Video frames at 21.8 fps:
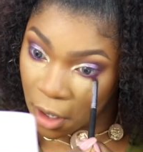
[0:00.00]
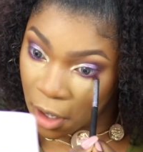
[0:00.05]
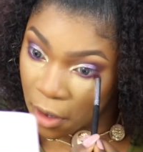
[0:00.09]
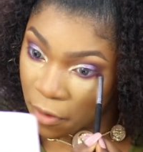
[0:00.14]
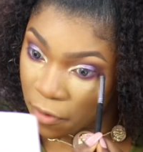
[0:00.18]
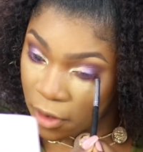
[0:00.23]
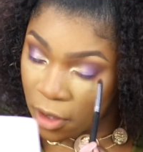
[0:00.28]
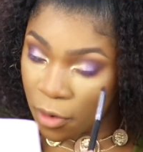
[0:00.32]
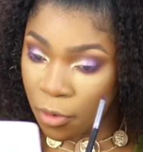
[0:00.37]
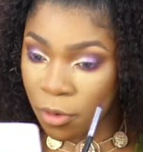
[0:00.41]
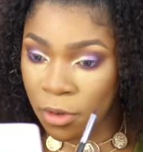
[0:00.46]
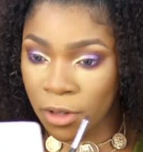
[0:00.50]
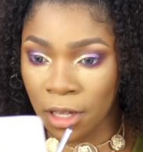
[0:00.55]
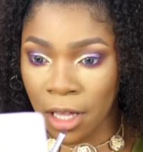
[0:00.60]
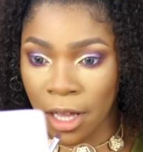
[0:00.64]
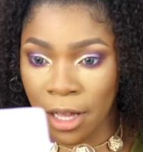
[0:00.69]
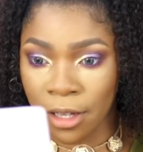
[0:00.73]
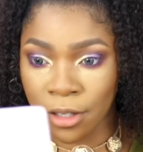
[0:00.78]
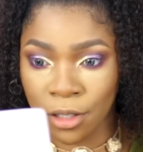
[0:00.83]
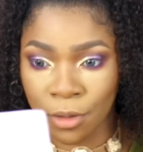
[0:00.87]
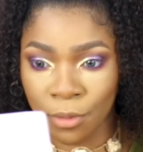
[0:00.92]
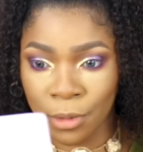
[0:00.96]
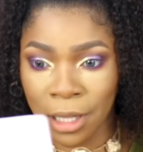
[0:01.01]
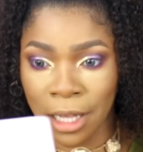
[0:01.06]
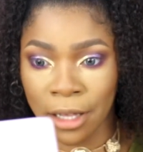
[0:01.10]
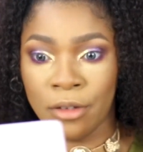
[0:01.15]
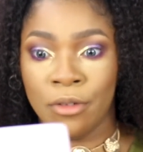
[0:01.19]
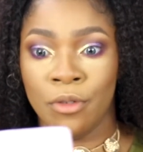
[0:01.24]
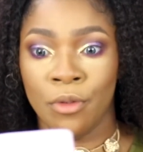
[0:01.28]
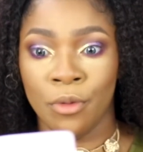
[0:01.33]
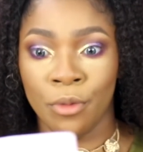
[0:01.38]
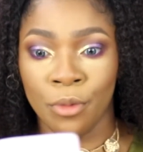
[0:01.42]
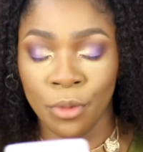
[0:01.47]
I really want the eyes to be like
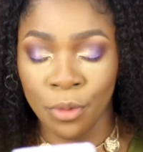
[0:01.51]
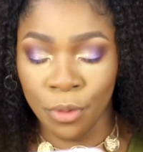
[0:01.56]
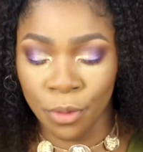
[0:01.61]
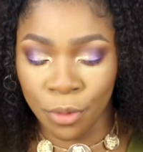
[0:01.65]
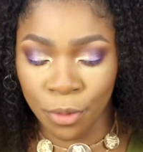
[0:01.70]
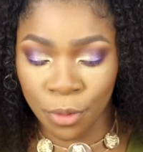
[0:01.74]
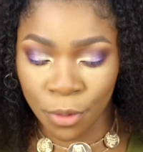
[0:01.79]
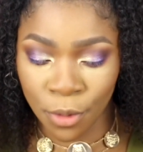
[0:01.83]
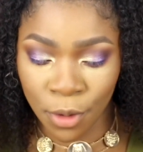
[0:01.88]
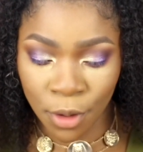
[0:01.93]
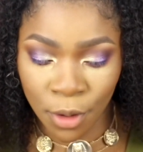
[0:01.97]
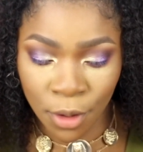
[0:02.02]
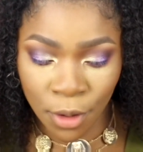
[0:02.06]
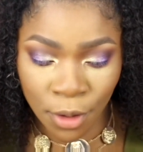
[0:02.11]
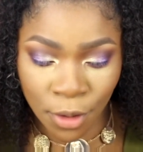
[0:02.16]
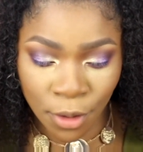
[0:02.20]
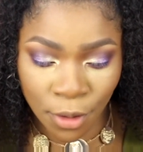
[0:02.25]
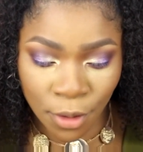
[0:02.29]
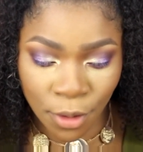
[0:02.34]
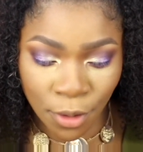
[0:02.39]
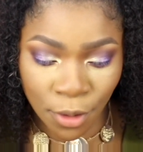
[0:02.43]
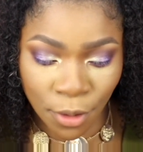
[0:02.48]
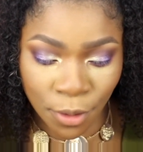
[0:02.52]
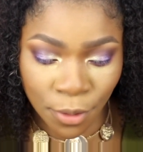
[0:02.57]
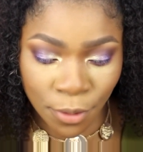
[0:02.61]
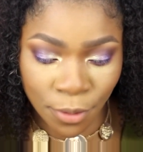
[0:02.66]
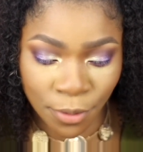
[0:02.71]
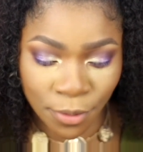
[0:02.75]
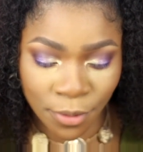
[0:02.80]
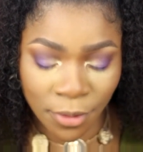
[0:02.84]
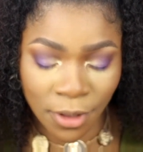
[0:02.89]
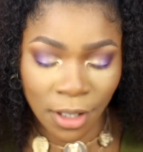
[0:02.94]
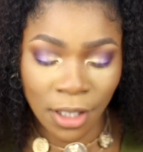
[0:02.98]
no.
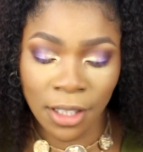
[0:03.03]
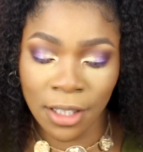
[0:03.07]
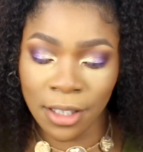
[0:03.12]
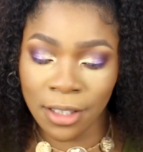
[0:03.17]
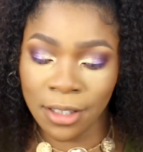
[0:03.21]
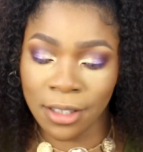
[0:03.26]
I'm